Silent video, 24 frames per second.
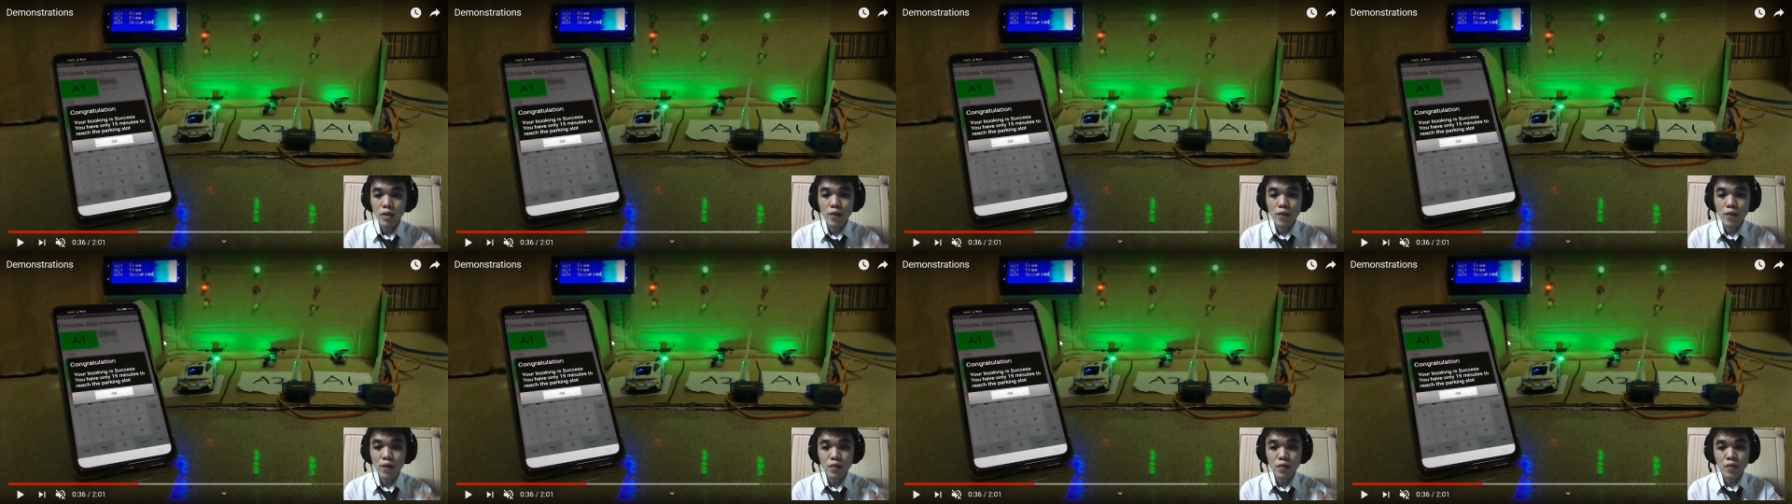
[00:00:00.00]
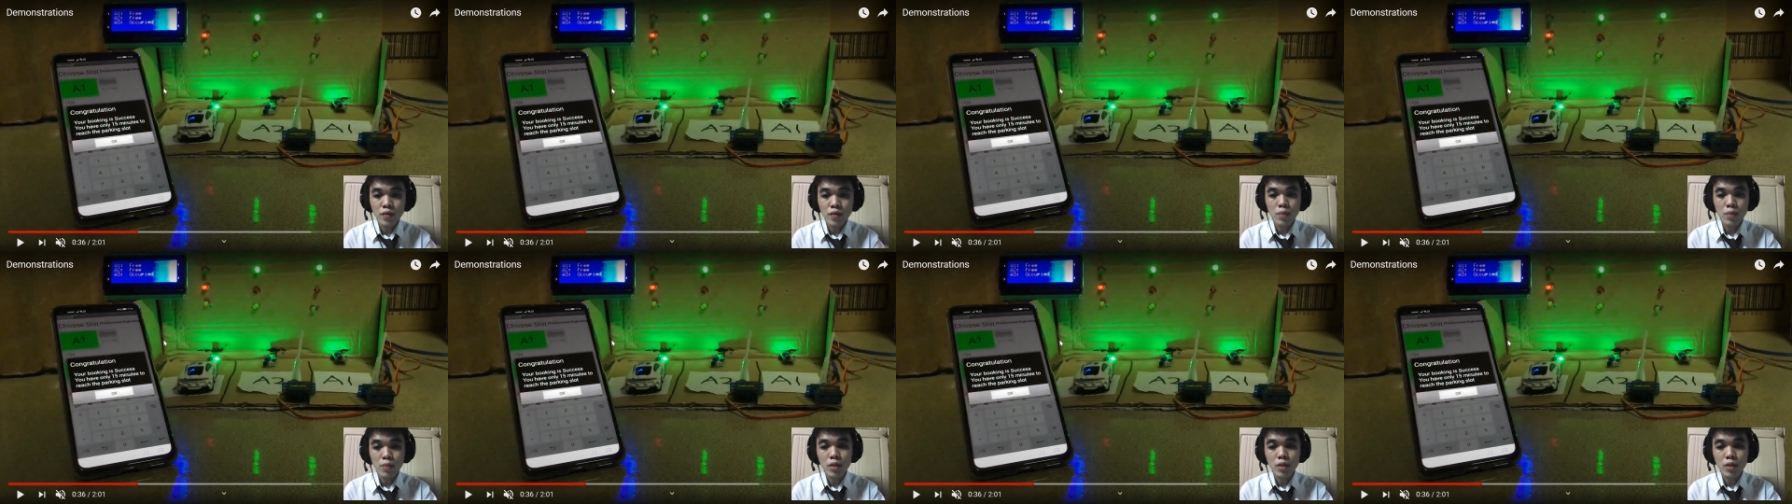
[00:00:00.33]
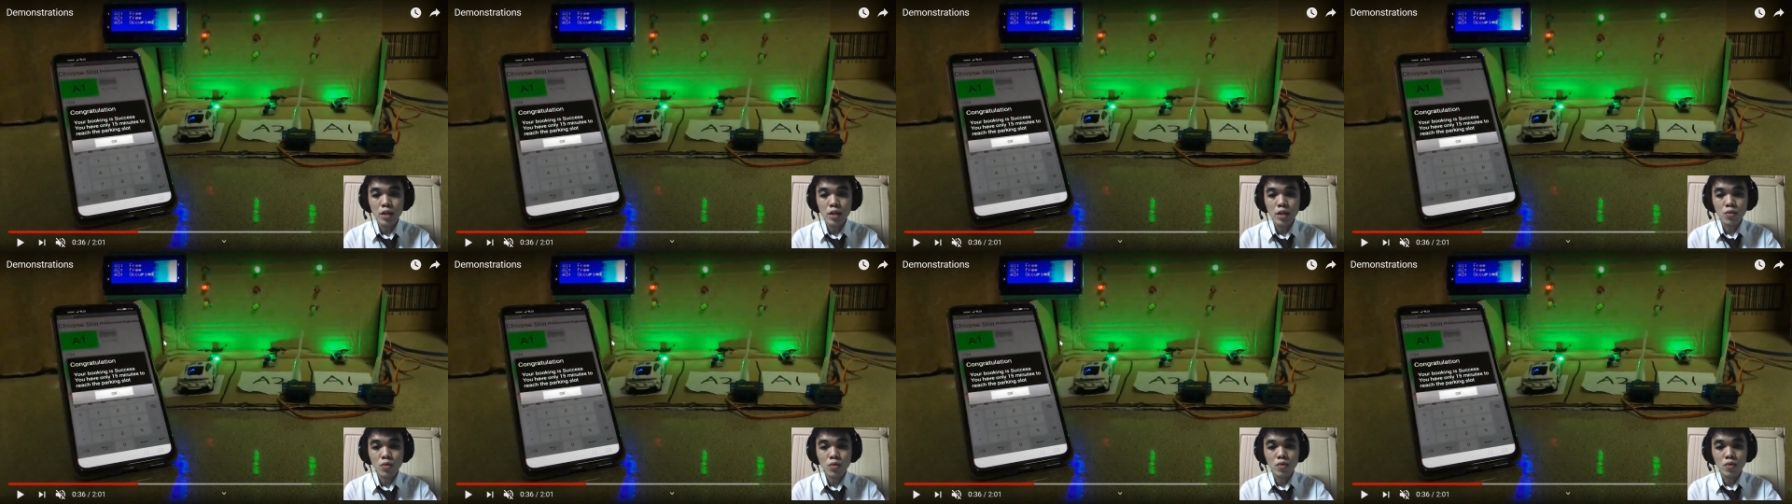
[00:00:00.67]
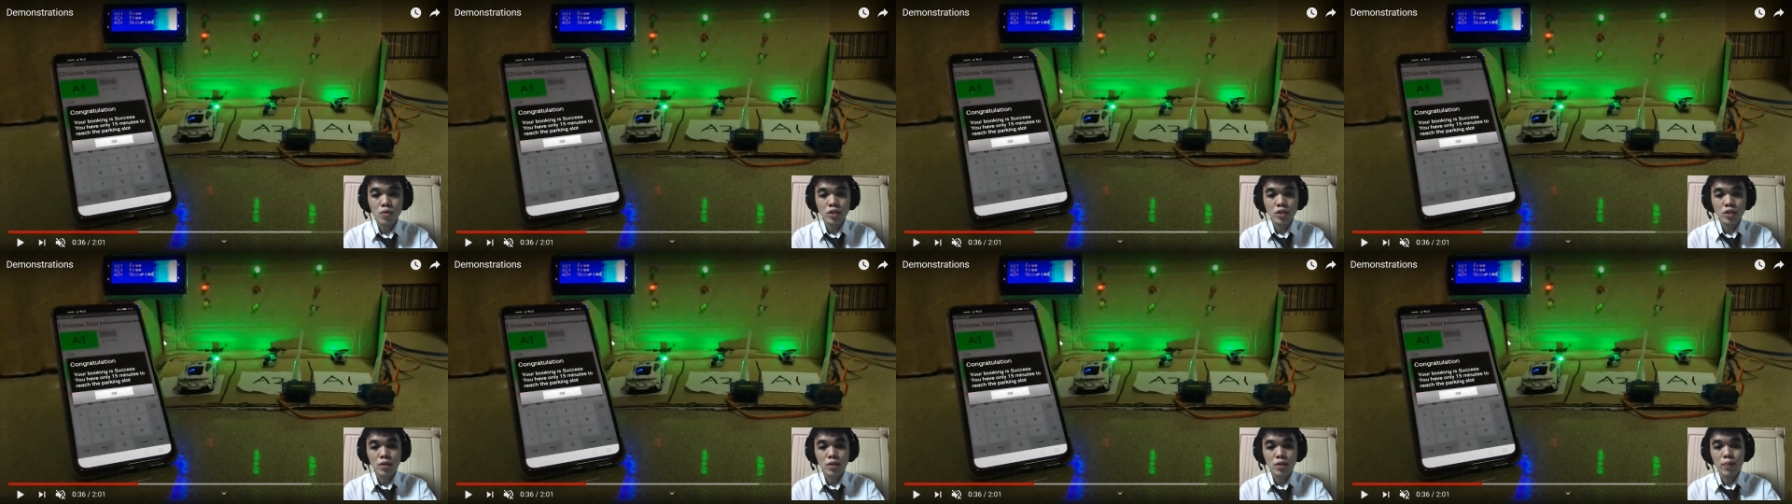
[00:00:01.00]
have 15 minutes to
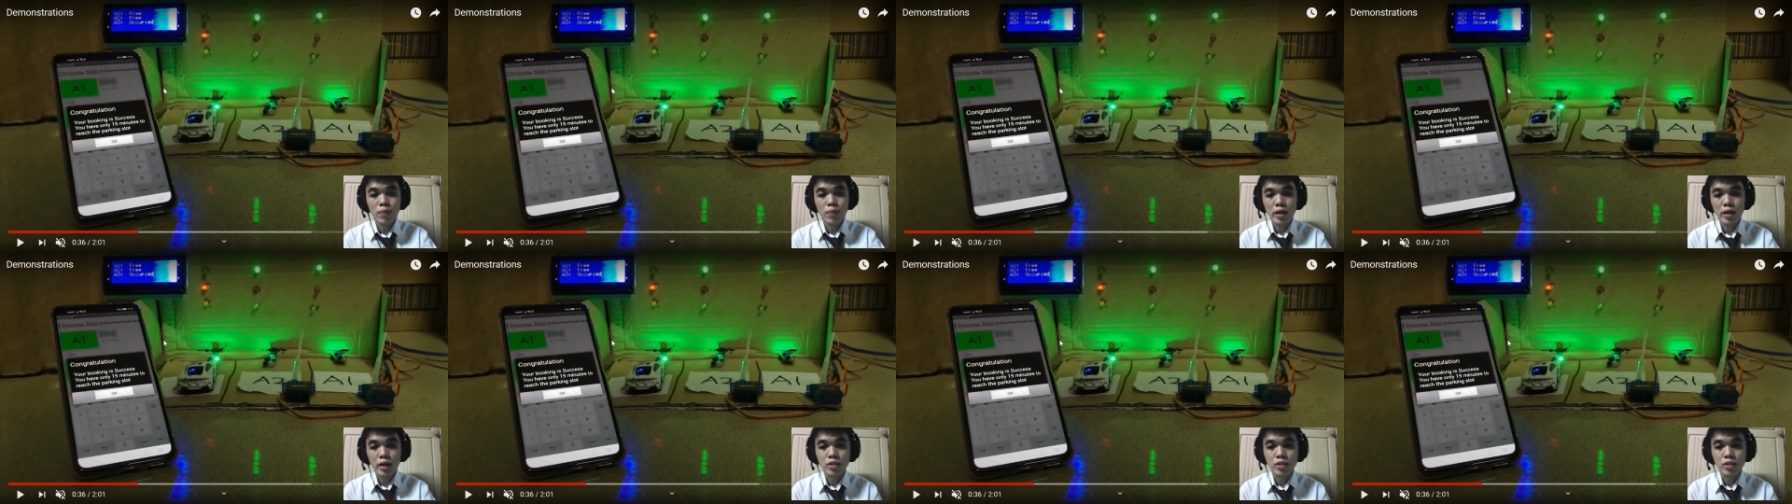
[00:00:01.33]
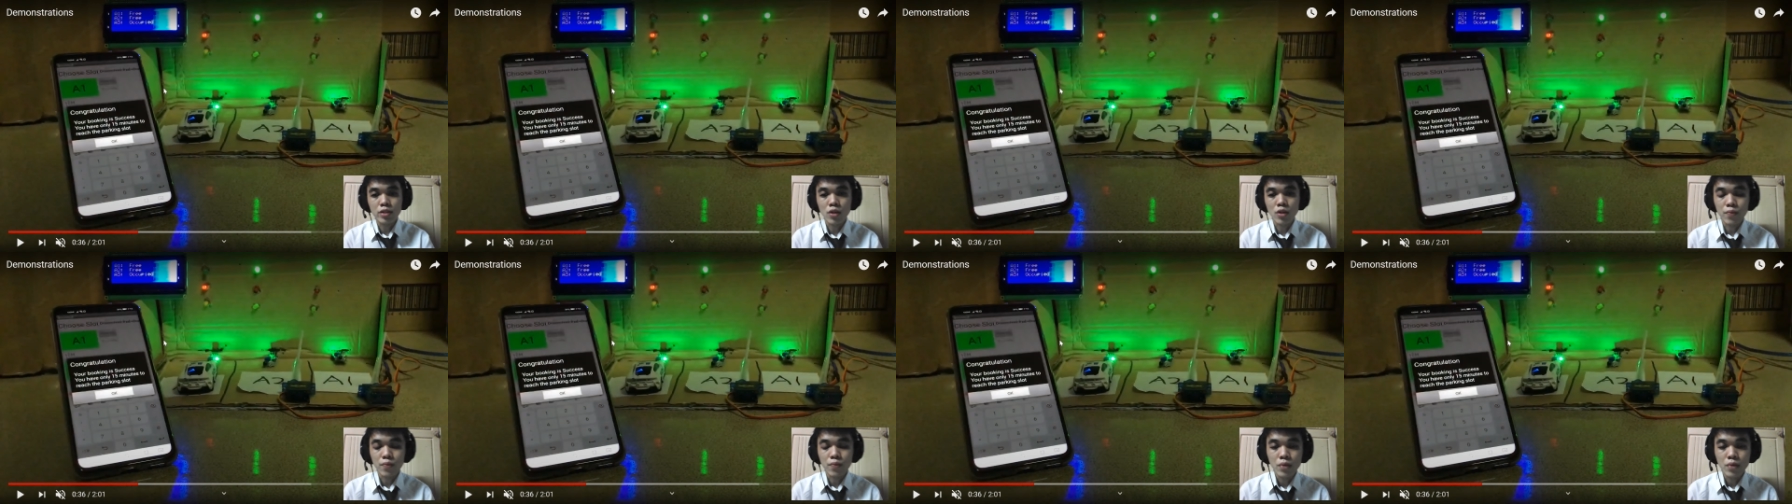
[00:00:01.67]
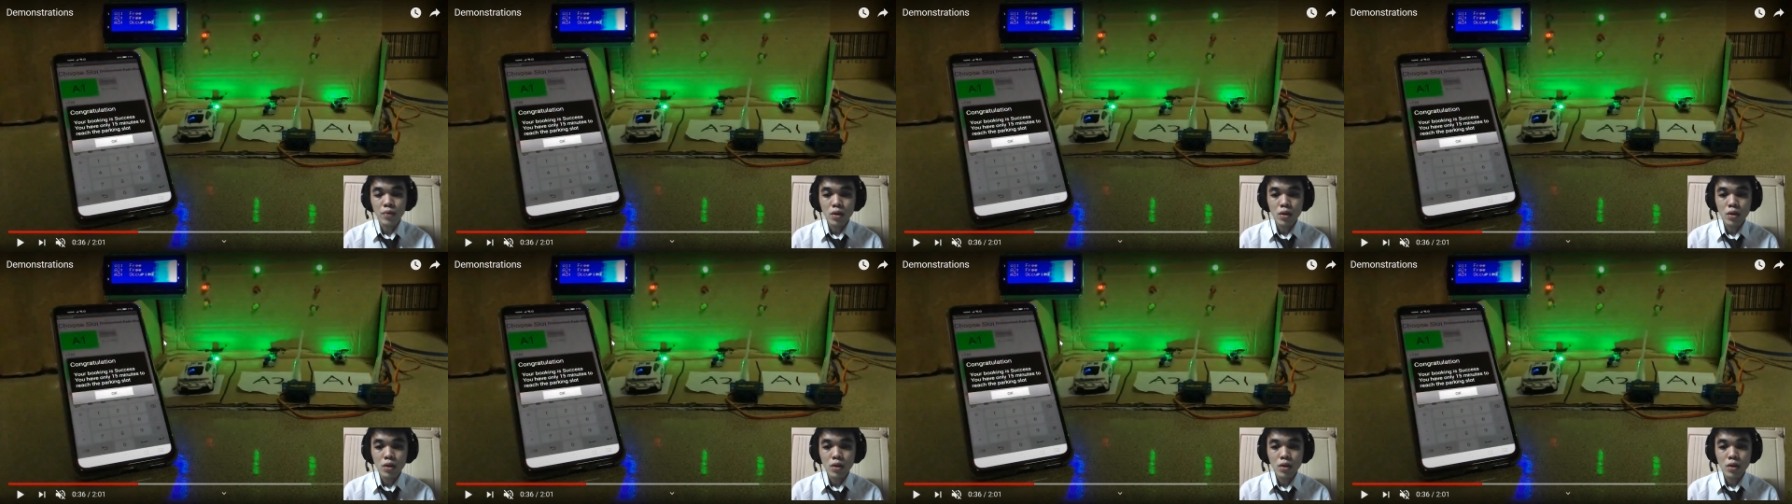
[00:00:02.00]
reach the parking slot.